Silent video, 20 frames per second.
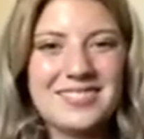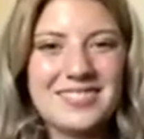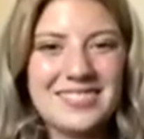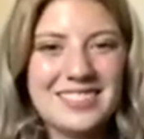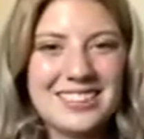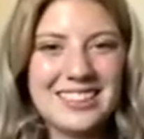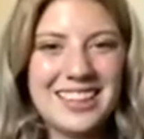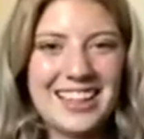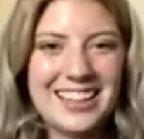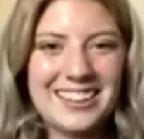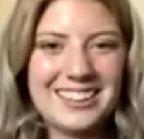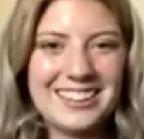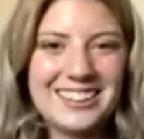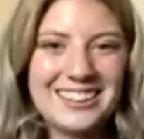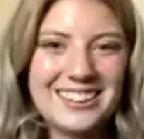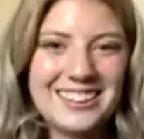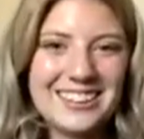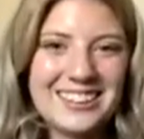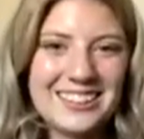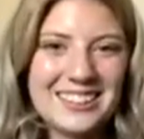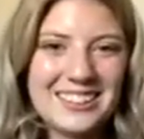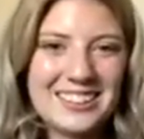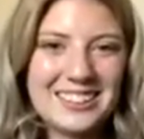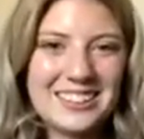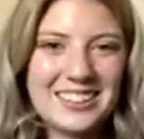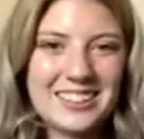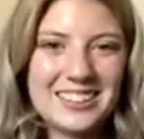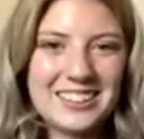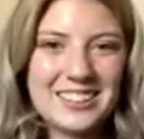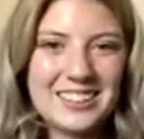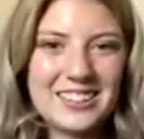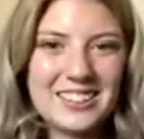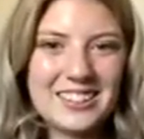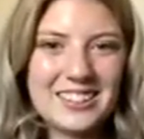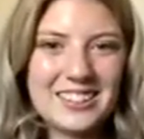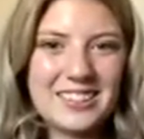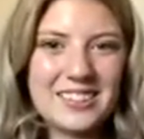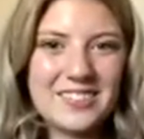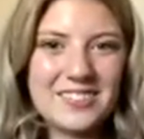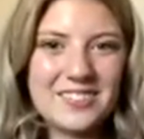
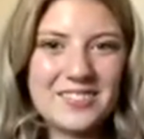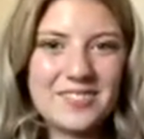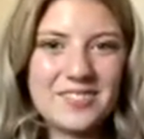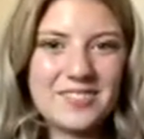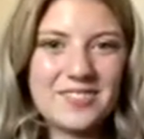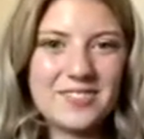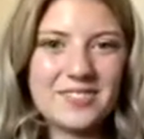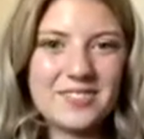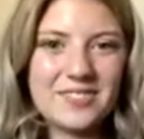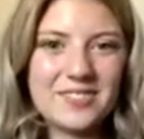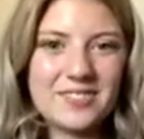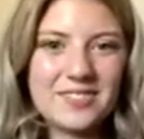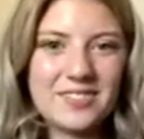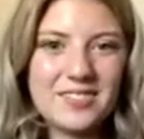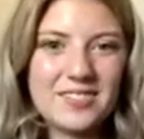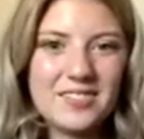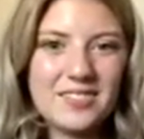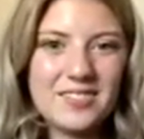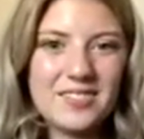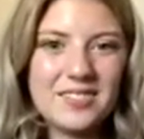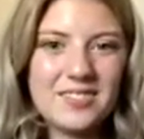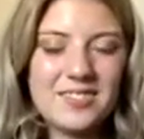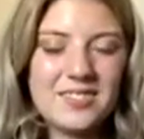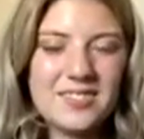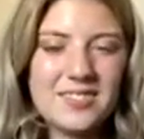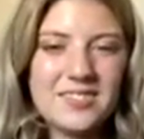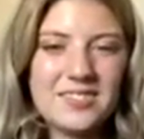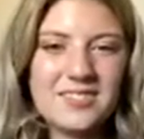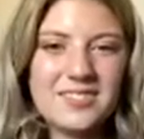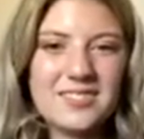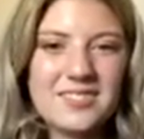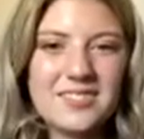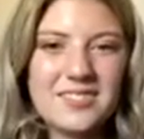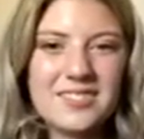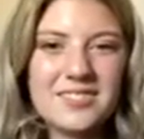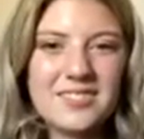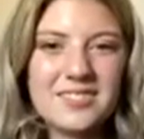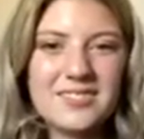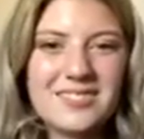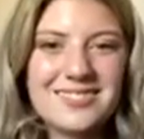
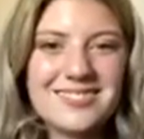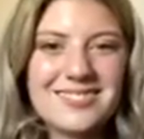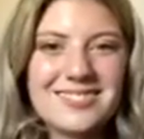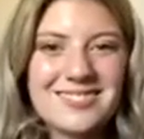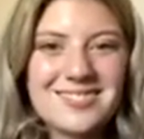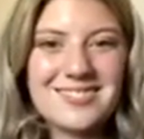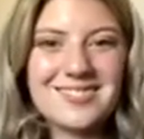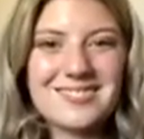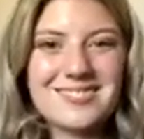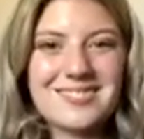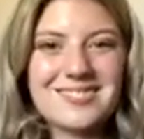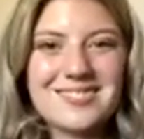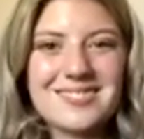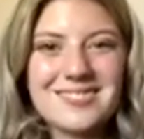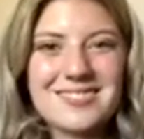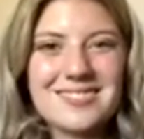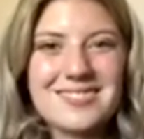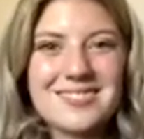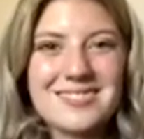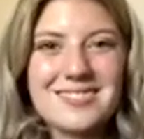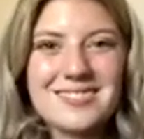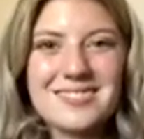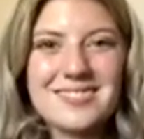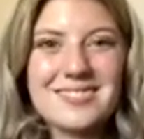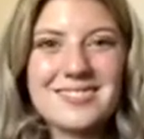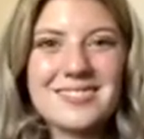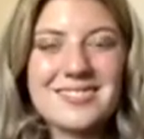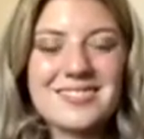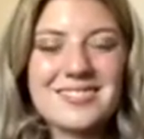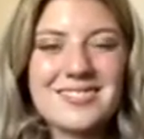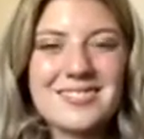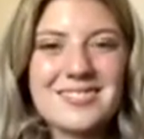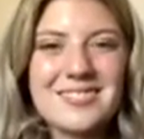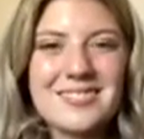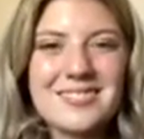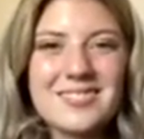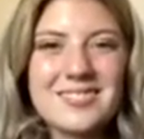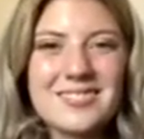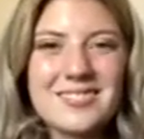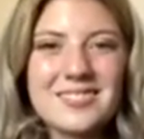
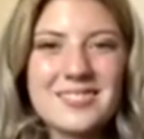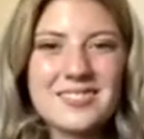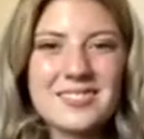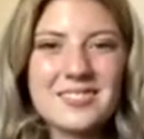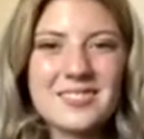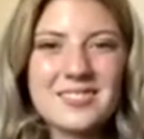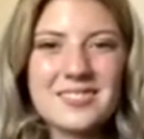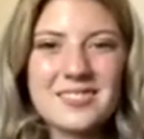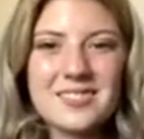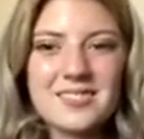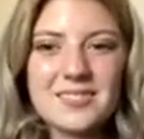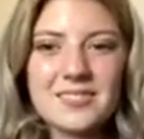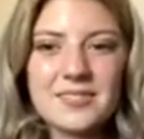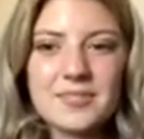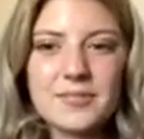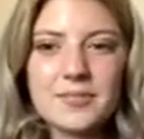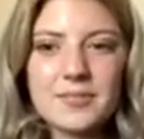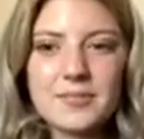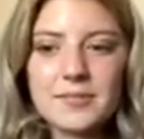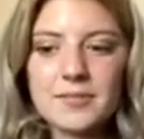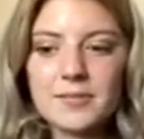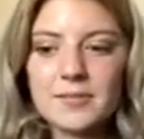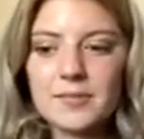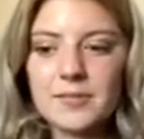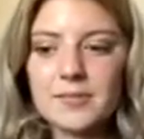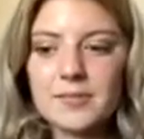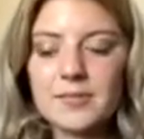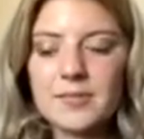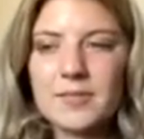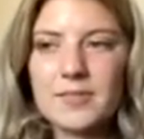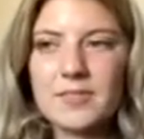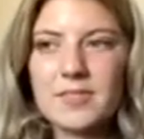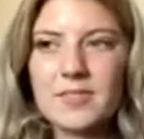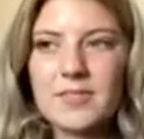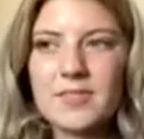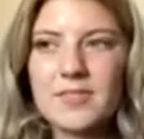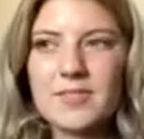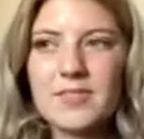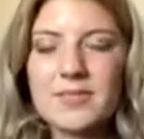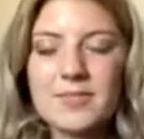No words are spoken by the person on screen.